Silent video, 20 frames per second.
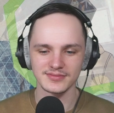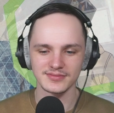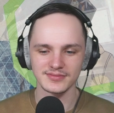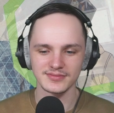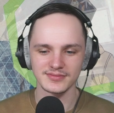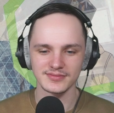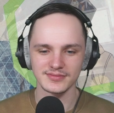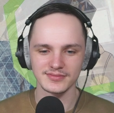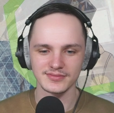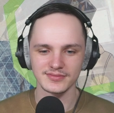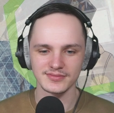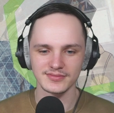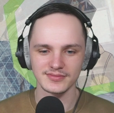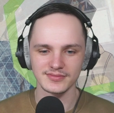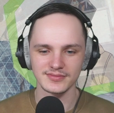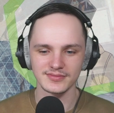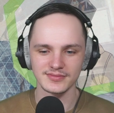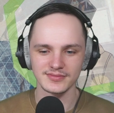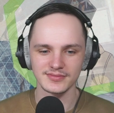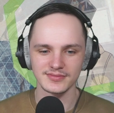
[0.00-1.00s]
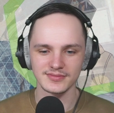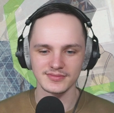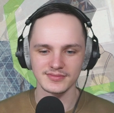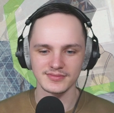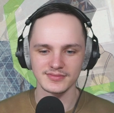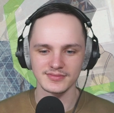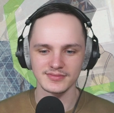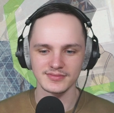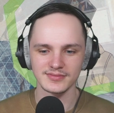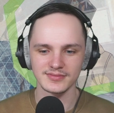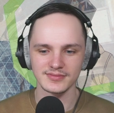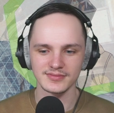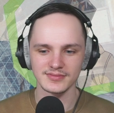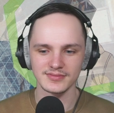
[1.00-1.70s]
(no one is talking)